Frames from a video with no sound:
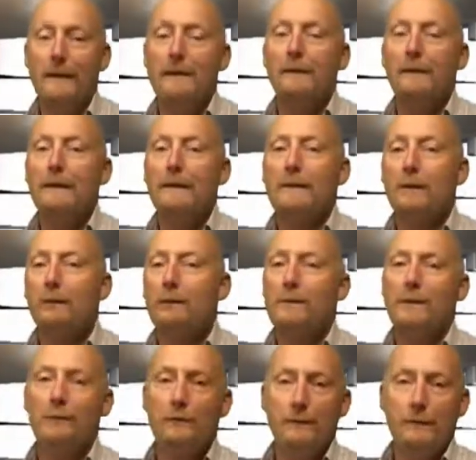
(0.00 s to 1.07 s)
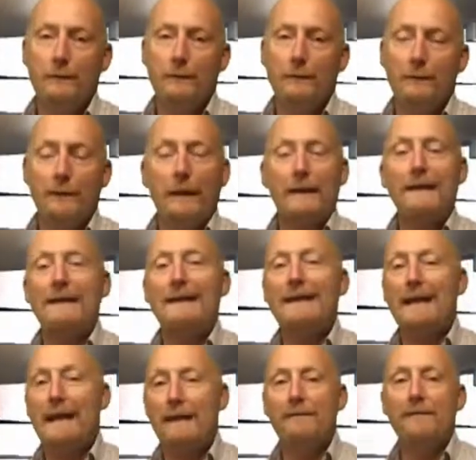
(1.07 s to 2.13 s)
but it's also true that practically
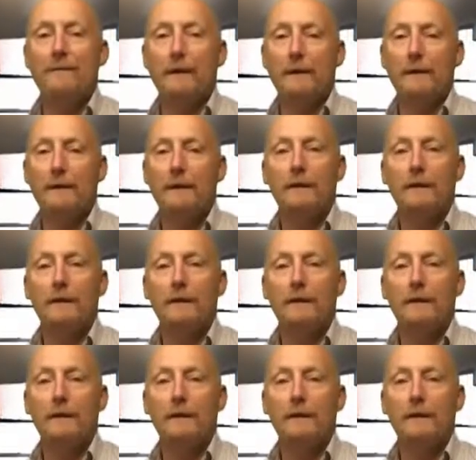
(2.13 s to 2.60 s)
everyone